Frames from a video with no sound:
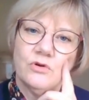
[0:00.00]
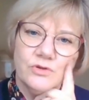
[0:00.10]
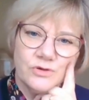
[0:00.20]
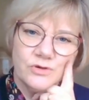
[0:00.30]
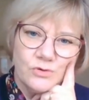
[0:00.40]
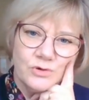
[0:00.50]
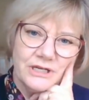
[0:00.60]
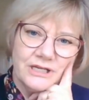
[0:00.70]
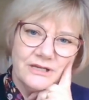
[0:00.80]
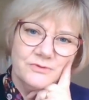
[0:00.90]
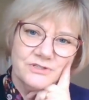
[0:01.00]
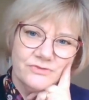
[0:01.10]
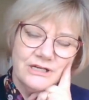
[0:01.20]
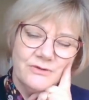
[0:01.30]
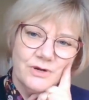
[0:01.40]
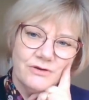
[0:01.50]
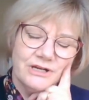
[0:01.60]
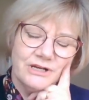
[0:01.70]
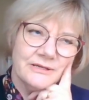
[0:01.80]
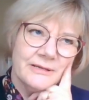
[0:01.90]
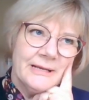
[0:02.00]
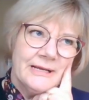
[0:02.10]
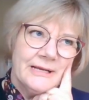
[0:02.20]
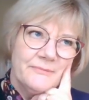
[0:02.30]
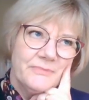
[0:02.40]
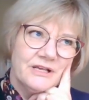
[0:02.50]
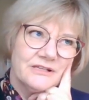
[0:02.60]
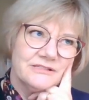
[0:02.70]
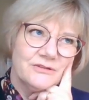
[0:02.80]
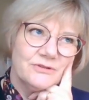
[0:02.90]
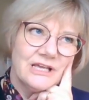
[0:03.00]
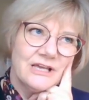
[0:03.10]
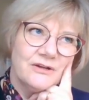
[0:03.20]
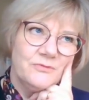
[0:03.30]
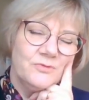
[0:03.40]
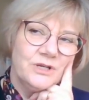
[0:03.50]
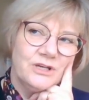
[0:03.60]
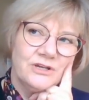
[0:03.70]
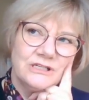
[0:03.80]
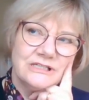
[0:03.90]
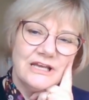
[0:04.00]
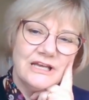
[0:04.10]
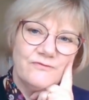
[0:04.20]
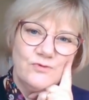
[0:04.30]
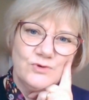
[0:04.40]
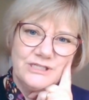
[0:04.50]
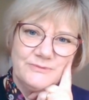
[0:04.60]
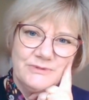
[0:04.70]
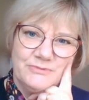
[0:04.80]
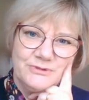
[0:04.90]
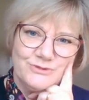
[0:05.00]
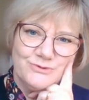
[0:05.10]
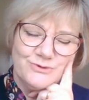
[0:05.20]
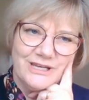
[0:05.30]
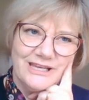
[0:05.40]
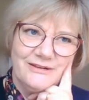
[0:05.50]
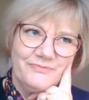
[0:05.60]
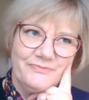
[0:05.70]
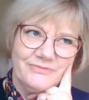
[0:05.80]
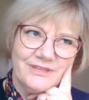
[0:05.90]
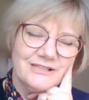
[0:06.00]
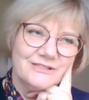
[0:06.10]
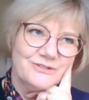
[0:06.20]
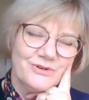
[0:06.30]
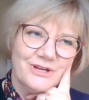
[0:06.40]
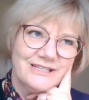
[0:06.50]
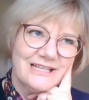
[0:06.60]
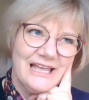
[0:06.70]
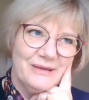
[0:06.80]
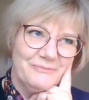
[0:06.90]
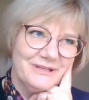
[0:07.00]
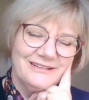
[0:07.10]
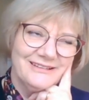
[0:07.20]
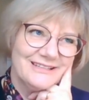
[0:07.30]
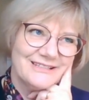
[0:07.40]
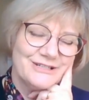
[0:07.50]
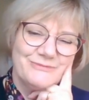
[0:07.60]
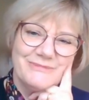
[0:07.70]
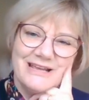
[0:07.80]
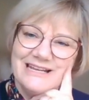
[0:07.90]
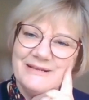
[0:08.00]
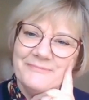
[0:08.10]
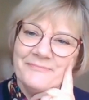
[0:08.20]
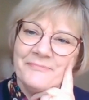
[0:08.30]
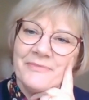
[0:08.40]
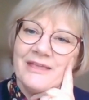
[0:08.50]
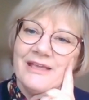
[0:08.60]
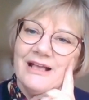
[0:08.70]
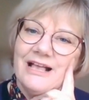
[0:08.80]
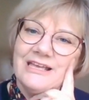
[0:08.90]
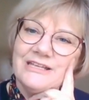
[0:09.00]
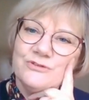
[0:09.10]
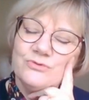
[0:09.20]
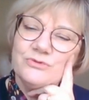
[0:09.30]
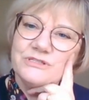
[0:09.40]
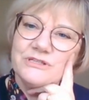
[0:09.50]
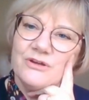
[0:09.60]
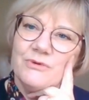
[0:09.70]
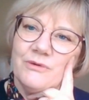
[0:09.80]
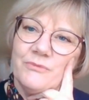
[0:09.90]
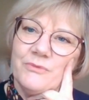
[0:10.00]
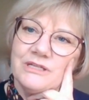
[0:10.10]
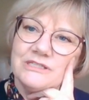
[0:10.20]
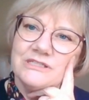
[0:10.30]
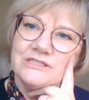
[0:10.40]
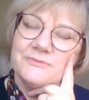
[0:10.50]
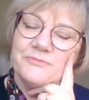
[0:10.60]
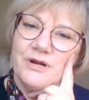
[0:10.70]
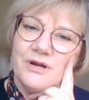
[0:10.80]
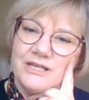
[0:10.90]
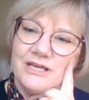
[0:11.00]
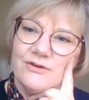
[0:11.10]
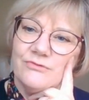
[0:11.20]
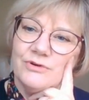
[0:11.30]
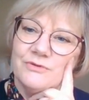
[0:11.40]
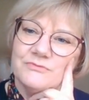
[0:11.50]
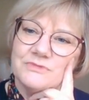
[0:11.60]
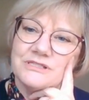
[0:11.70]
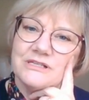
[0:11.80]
call, and I was really worried because I thought, how are we going to have 40 people talking? That's not going to happen. There's too many. And also, when we went into the breakout rooms,